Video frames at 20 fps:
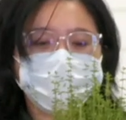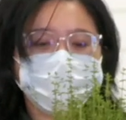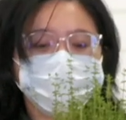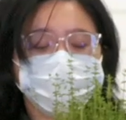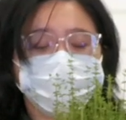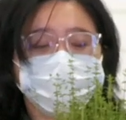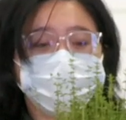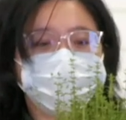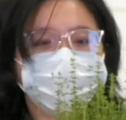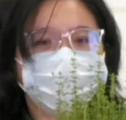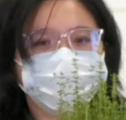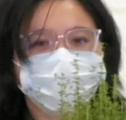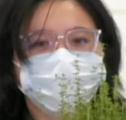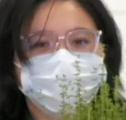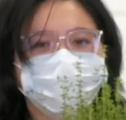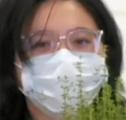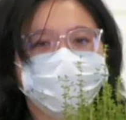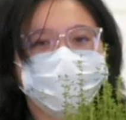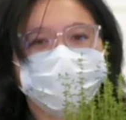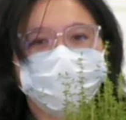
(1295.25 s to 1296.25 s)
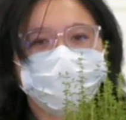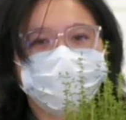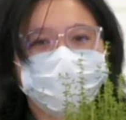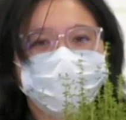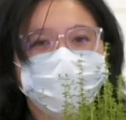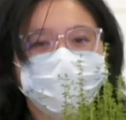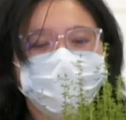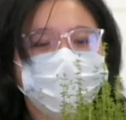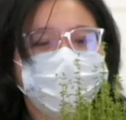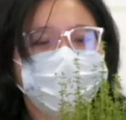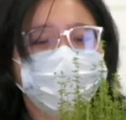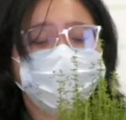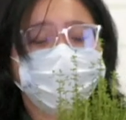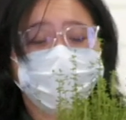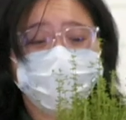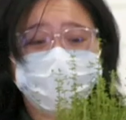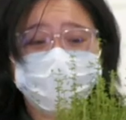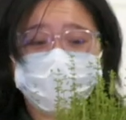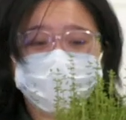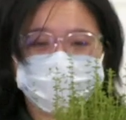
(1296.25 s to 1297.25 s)
your dessert. You'll
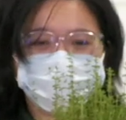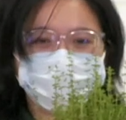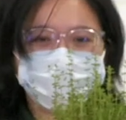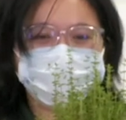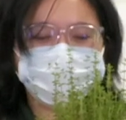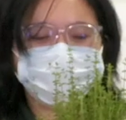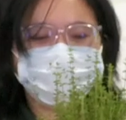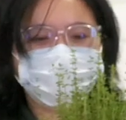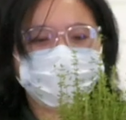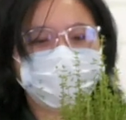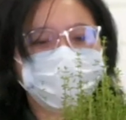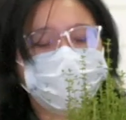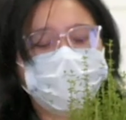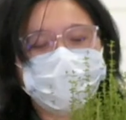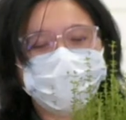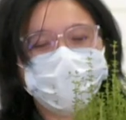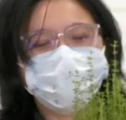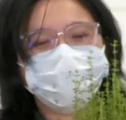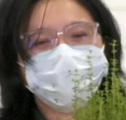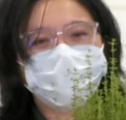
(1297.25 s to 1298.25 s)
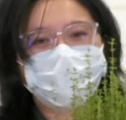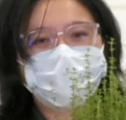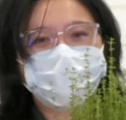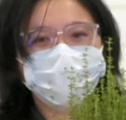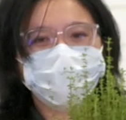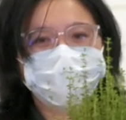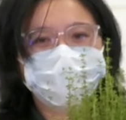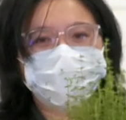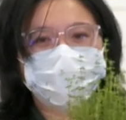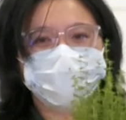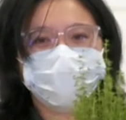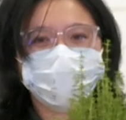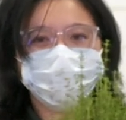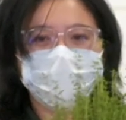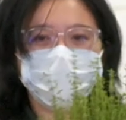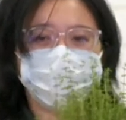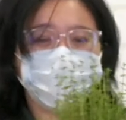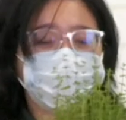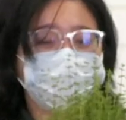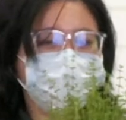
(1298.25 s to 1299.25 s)
be surprised that it marries well with
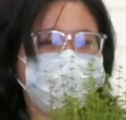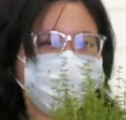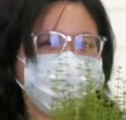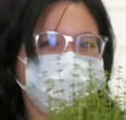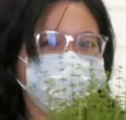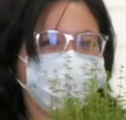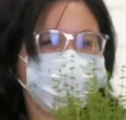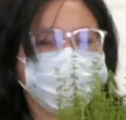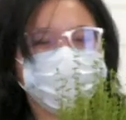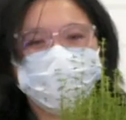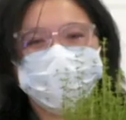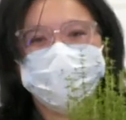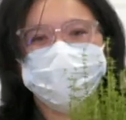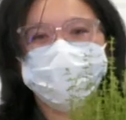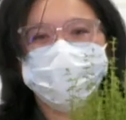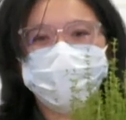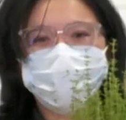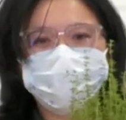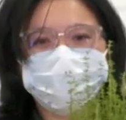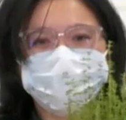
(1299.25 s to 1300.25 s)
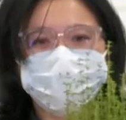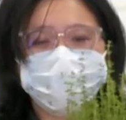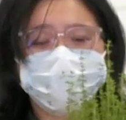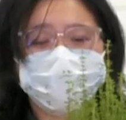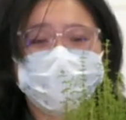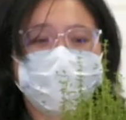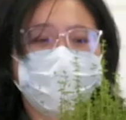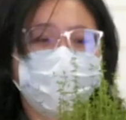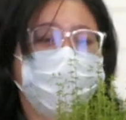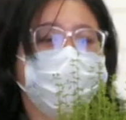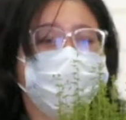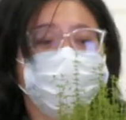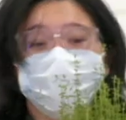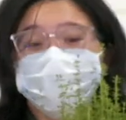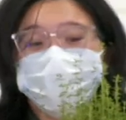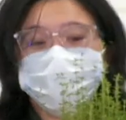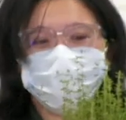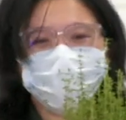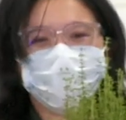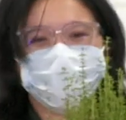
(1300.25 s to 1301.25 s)
strawberries, peach, and
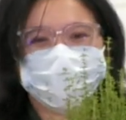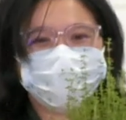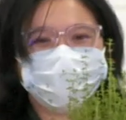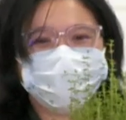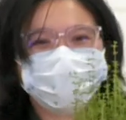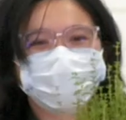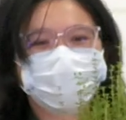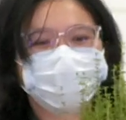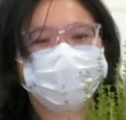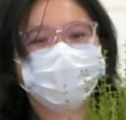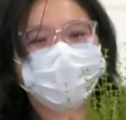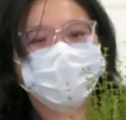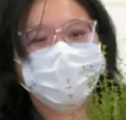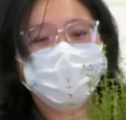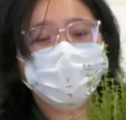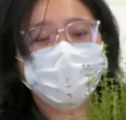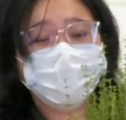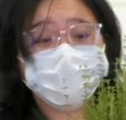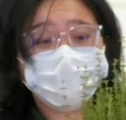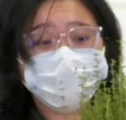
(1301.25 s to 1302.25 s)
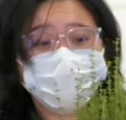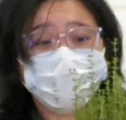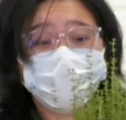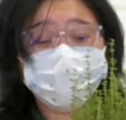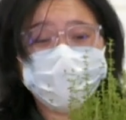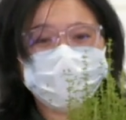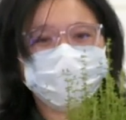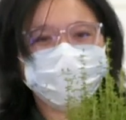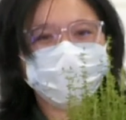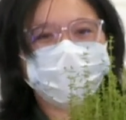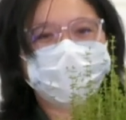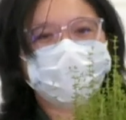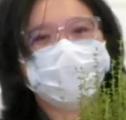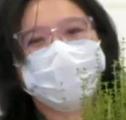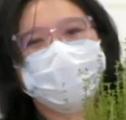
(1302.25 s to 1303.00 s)
also chocolate. So give it a try.